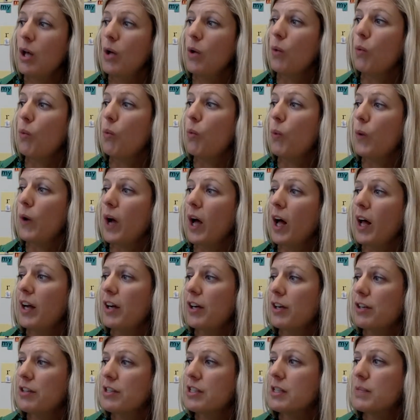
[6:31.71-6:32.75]

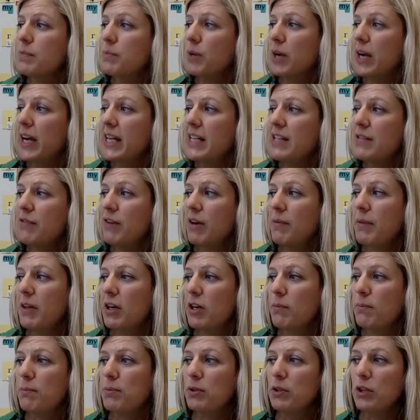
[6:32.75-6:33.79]
Water sprays from
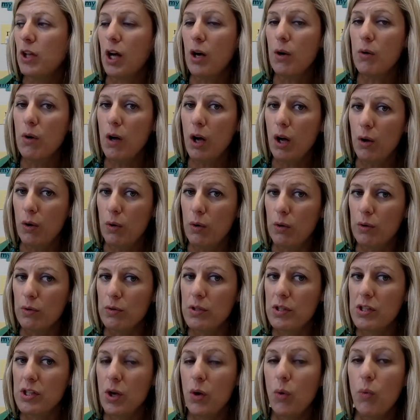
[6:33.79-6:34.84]
their
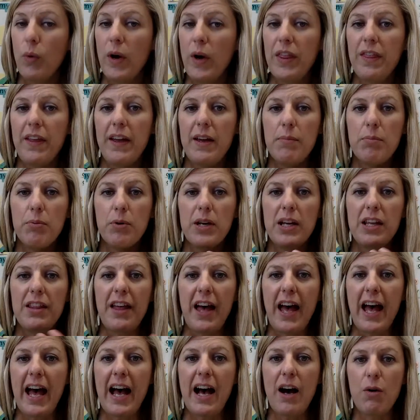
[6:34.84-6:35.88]
blowholes when they breathe
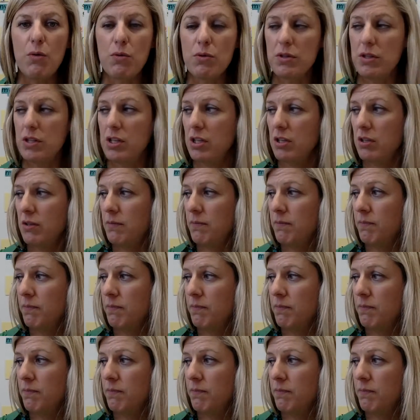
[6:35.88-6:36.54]
out.